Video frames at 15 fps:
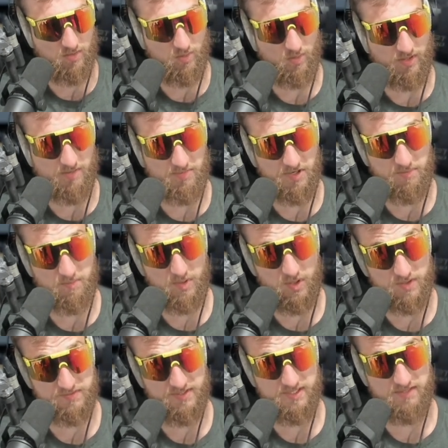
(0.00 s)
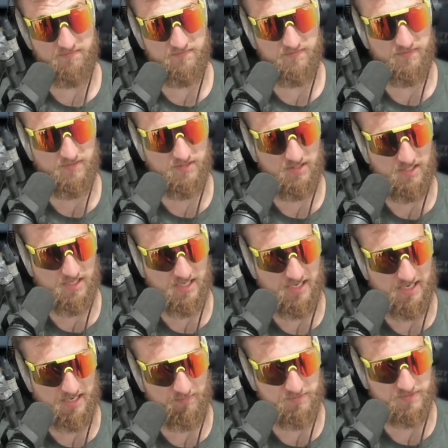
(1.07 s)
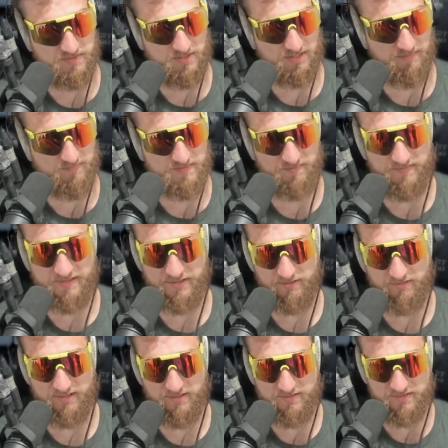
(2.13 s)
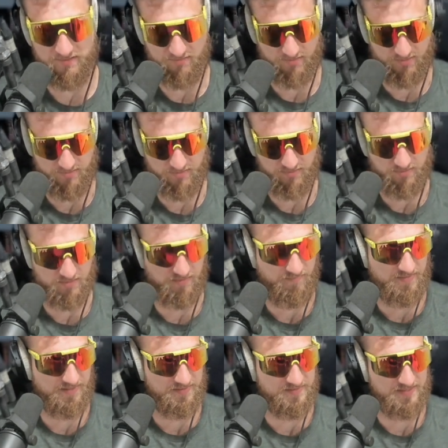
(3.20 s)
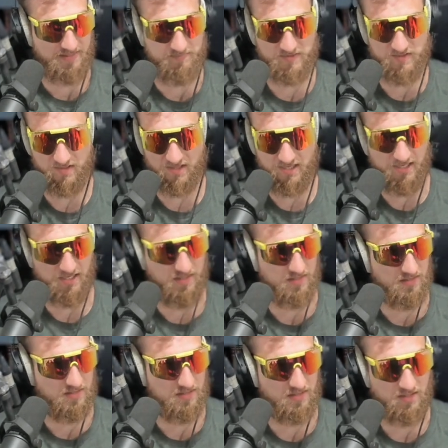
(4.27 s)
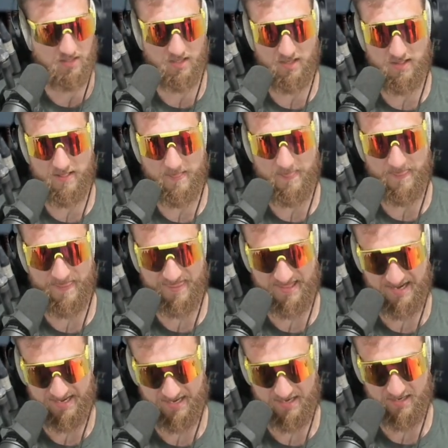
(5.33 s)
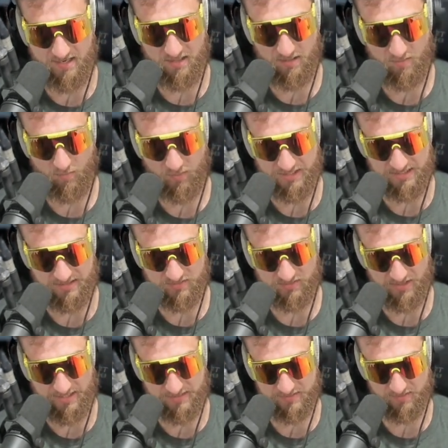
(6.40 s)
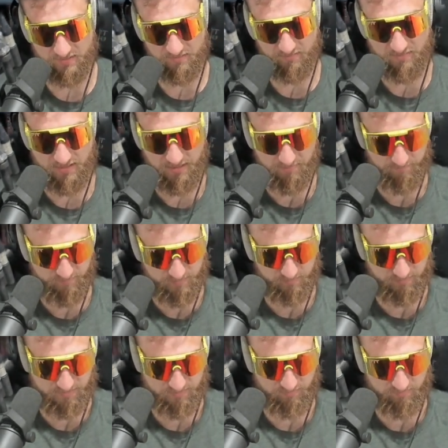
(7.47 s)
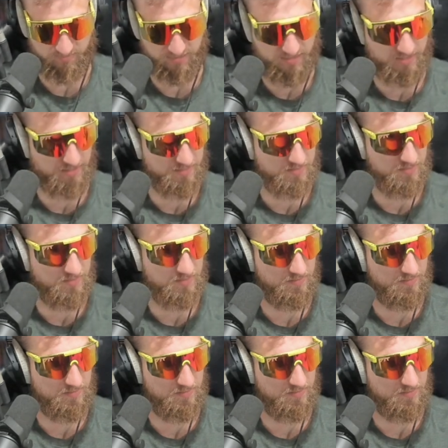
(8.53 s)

or they're both positive, which is going to give us a value greater than 0. So if they're the same sign, then we need to exit, right? So we need to write